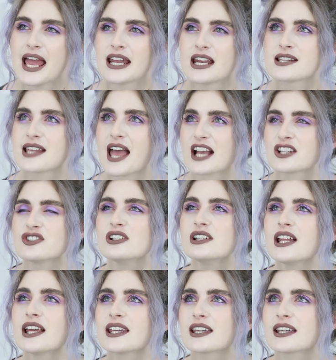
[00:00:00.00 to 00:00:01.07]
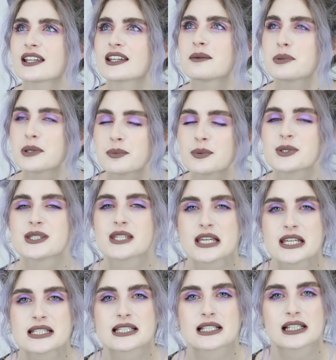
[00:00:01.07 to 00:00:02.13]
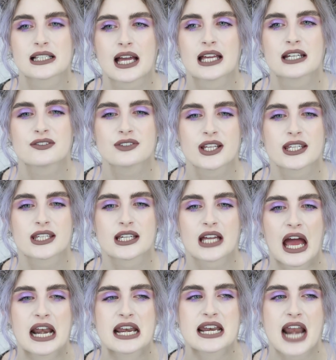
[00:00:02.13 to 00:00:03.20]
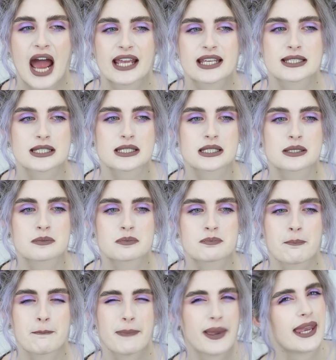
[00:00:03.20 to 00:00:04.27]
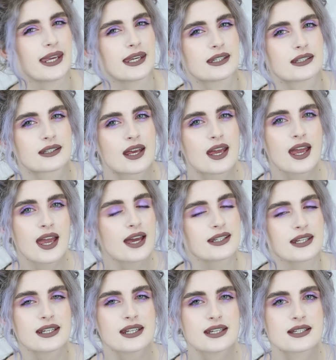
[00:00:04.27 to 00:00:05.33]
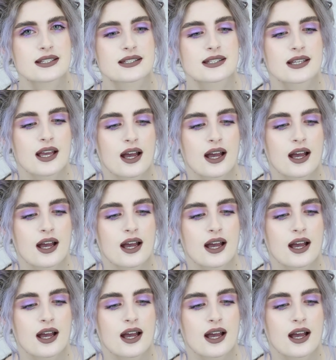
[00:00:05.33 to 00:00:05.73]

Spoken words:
And it's actually like, people say it's kind of like a nice pain, and it is.